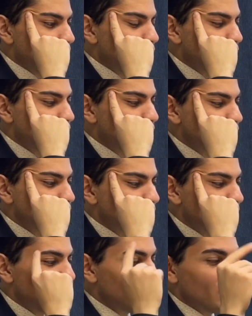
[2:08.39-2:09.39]
of
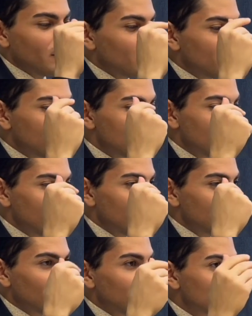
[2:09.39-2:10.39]
being able to
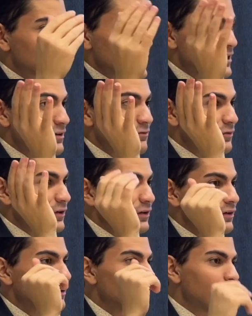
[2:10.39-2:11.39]
generate almost
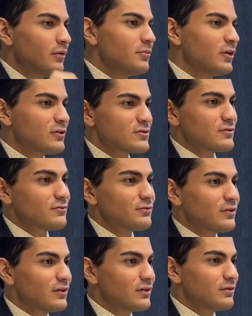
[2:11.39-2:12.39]
anything because of
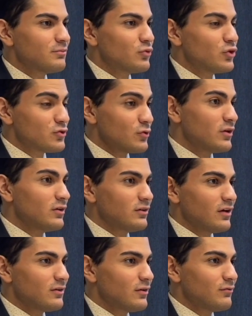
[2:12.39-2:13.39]
the pre-training
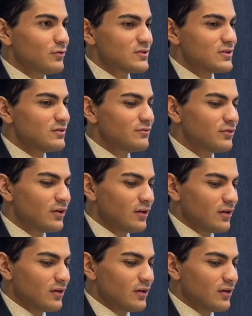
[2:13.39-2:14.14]
that they've received.